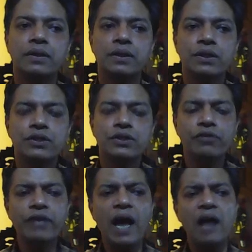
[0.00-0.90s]
So
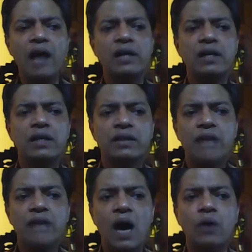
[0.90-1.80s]
we are
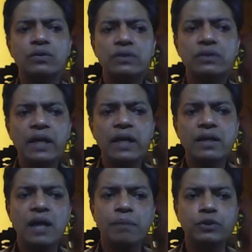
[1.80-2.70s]
now in
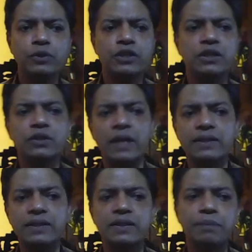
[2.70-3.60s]
a position to
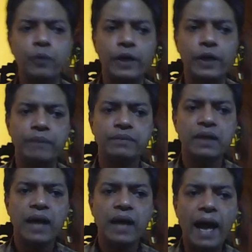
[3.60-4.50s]
assess the poem
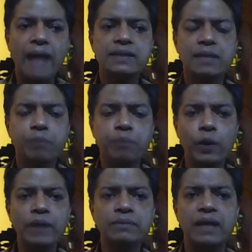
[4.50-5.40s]
as a
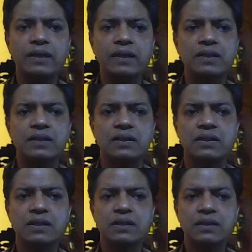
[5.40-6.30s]
poem that is
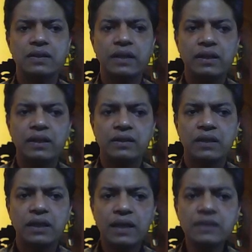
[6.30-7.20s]

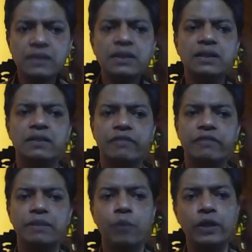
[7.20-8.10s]
concerned
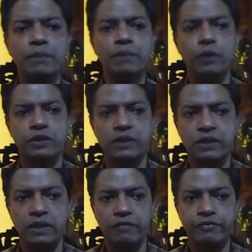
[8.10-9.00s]
with the poetic process itself.